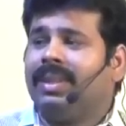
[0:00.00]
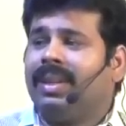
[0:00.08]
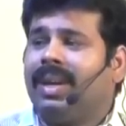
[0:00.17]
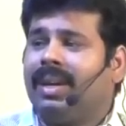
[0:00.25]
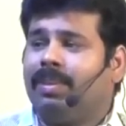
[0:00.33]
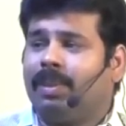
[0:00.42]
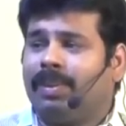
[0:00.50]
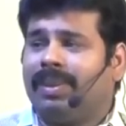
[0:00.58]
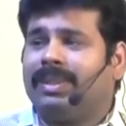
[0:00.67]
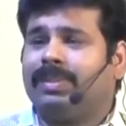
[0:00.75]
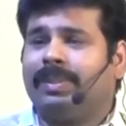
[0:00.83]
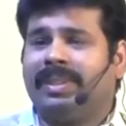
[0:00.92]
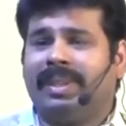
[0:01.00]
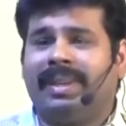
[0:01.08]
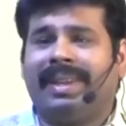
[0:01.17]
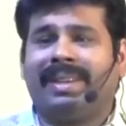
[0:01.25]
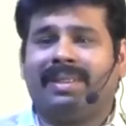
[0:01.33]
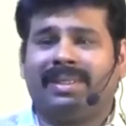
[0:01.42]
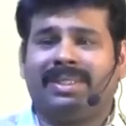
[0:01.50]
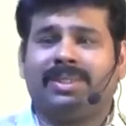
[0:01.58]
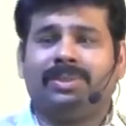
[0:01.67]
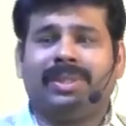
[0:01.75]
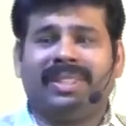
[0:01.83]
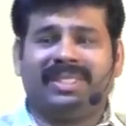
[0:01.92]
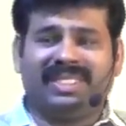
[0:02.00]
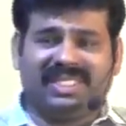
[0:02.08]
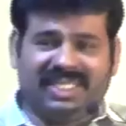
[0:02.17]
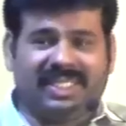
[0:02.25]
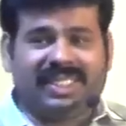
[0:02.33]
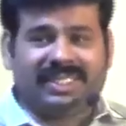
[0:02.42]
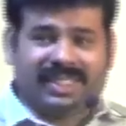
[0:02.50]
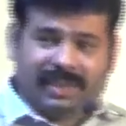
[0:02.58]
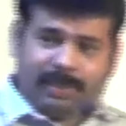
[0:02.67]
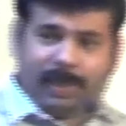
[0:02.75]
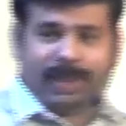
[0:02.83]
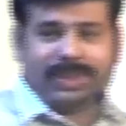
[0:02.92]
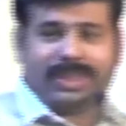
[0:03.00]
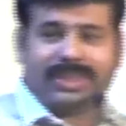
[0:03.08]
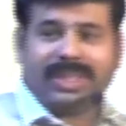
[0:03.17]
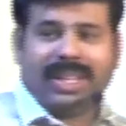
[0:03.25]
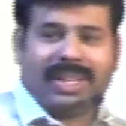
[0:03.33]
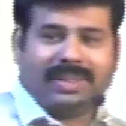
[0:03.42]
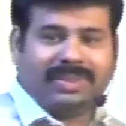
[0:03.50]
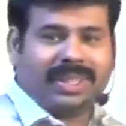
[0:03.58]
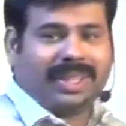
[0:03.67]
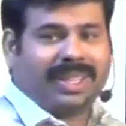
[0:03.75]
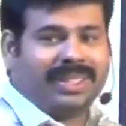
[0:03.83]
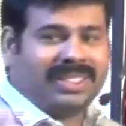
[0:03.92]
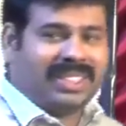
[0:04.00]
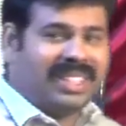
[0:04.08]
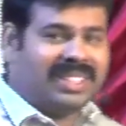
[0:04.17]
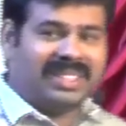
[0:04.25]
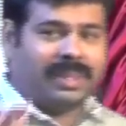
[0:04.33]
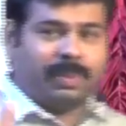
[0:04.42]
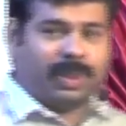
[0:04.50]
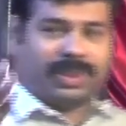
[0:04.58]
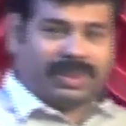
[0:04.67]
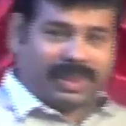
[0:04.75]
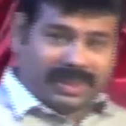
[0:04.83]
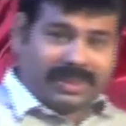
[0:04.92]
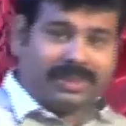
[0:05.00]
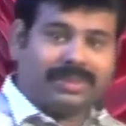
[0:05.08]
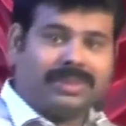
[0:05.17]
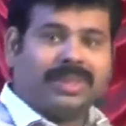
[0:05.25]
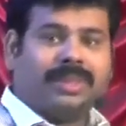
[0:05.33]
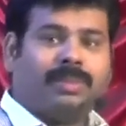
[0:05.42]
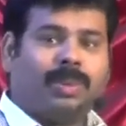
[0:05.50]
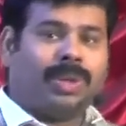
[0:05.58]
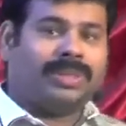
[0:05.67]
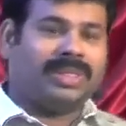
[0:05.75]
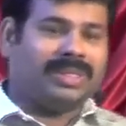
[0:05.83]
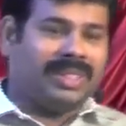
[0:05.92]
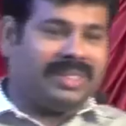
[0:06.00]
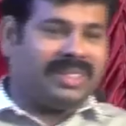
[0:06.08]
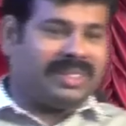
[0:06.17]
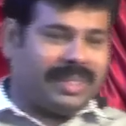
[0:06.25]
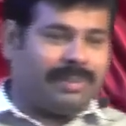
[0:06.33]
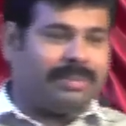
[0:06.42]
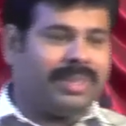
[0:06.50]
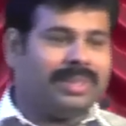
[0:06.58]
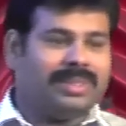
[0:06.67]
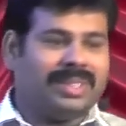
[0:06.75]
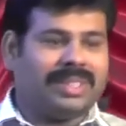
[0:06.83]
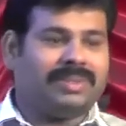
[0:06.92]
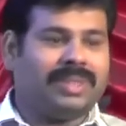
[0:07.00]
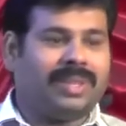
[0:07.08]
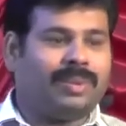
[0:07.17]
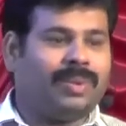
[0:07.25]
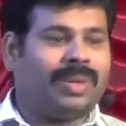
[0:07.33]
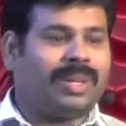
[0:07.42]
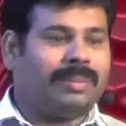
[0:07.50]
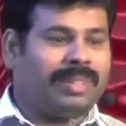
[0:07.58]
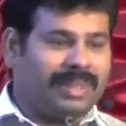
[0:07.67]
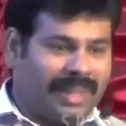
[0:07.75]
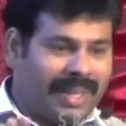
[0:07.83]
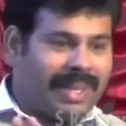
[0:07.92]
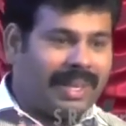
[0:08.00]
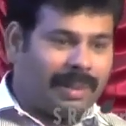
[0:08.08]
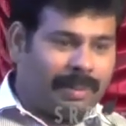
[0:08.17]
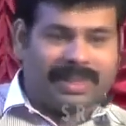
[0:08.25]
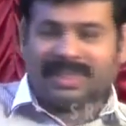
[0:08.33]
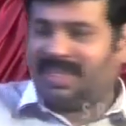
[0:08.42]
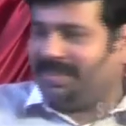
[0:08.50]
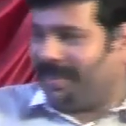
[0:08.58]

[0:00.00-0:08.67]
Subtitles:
and provide speed and accuracy to the existing testing process. And we are not changing the process. Process is the same. Just we are overcoming the drawbacks of